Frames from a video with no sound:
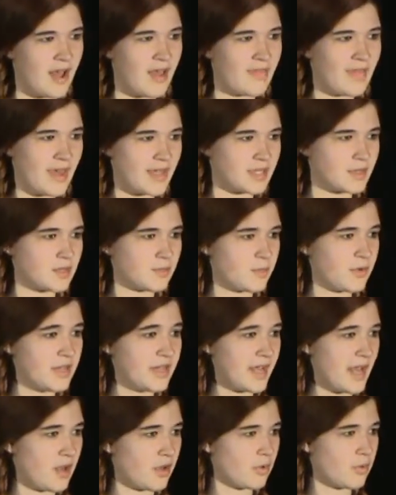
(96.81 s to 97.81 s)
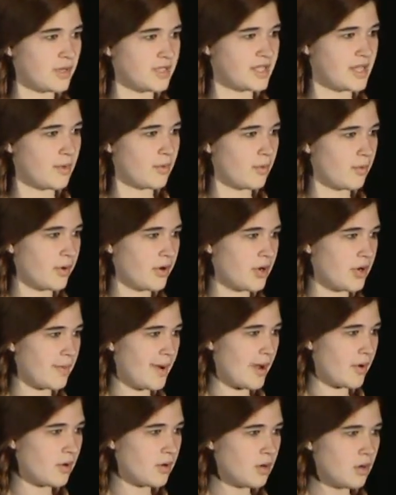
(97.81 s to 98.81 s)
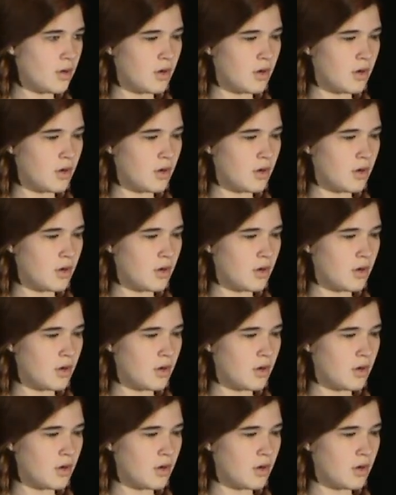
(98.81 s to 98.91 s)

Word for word: on that pre-calc quiz they were worried about,